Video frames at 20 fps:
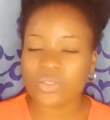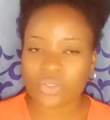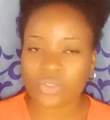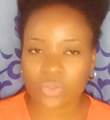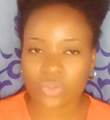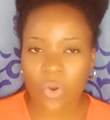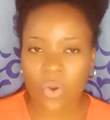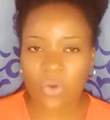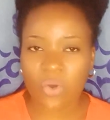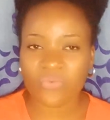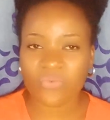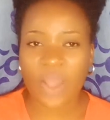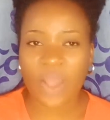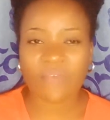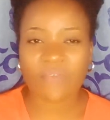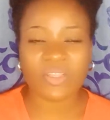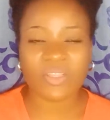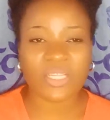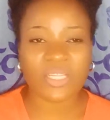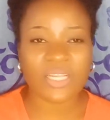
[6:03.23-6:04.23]
stuff,
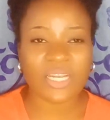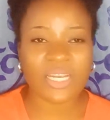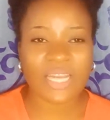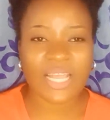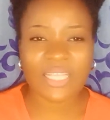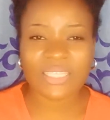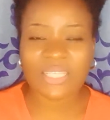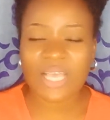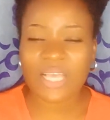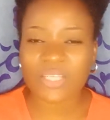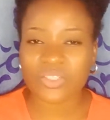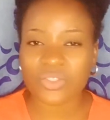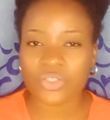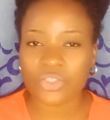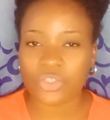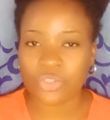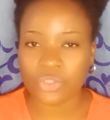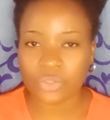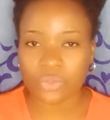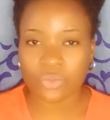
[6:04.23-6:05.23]
having the latest
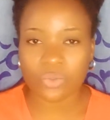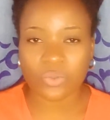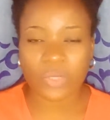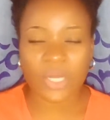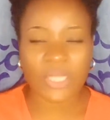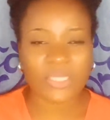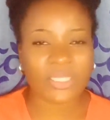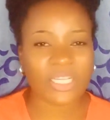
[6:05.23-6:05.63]
shoe,